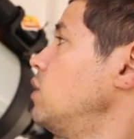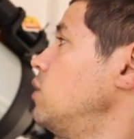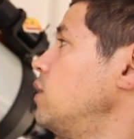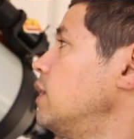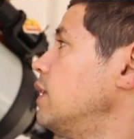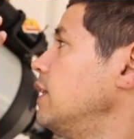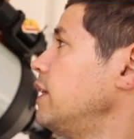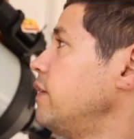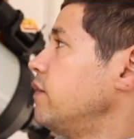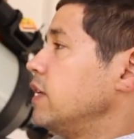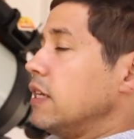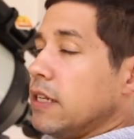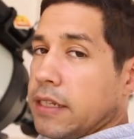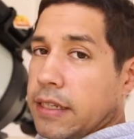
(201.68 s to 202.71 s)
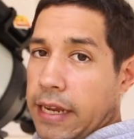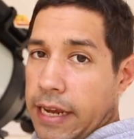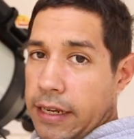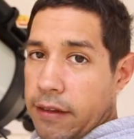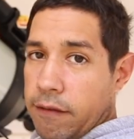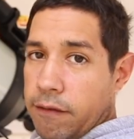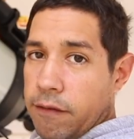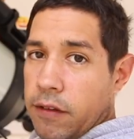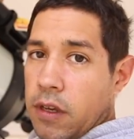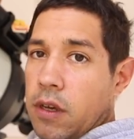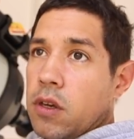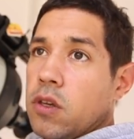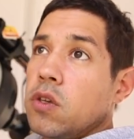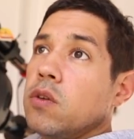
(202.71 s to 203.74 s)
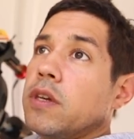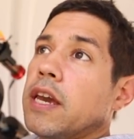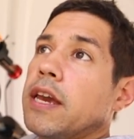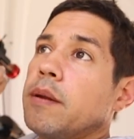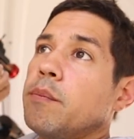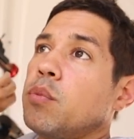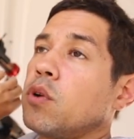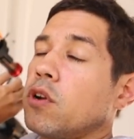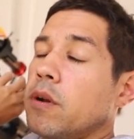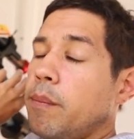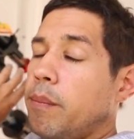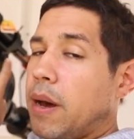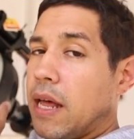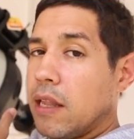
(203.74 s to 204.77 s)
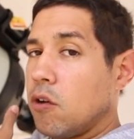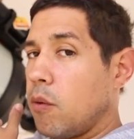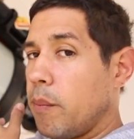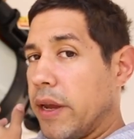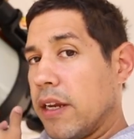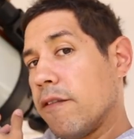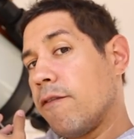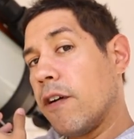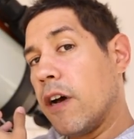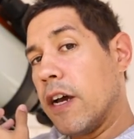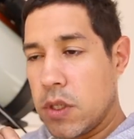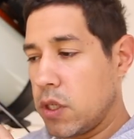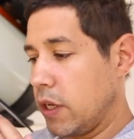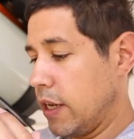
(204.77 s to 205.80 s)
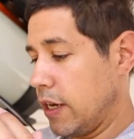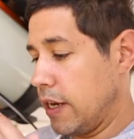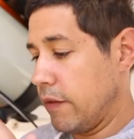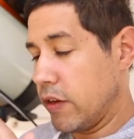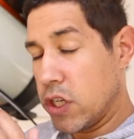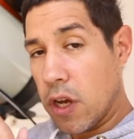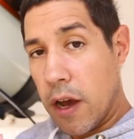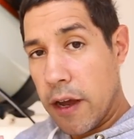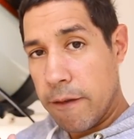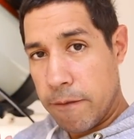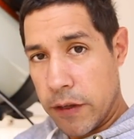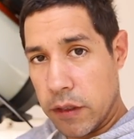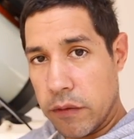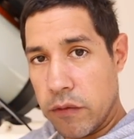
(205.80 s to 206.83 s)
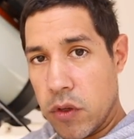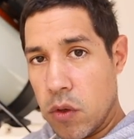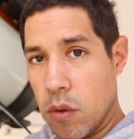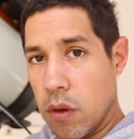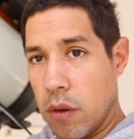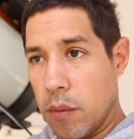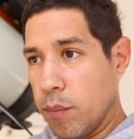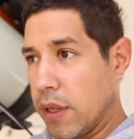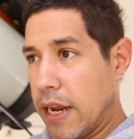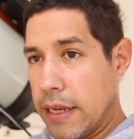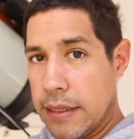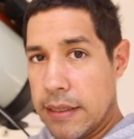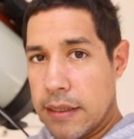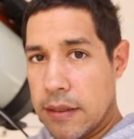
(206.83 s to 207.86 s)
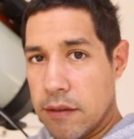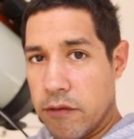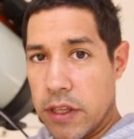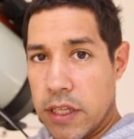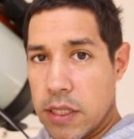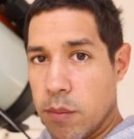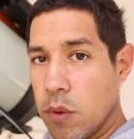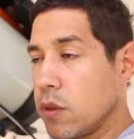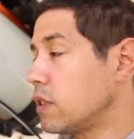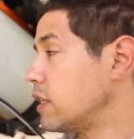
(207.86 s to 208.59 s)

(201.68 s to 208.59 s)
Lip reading: You can leave it at its native. You can put on a Barlow or magnifier to get an even tighter field of view on planets and really small